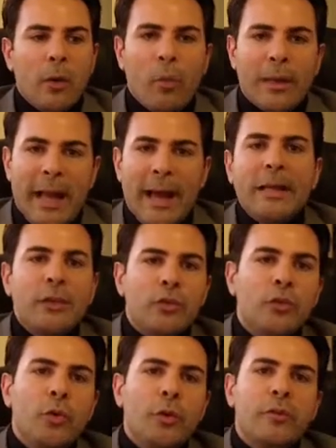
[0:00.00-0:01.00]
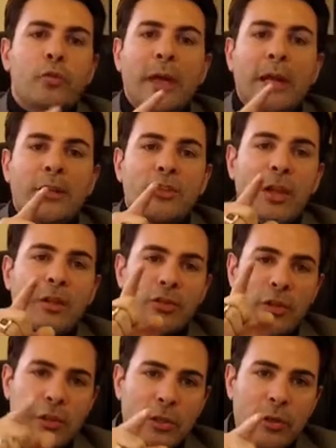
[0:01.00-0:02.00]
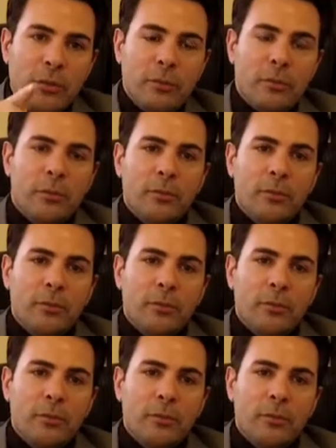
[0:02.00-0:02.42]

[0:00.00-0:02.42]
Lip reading: What I need to do is create a change in you.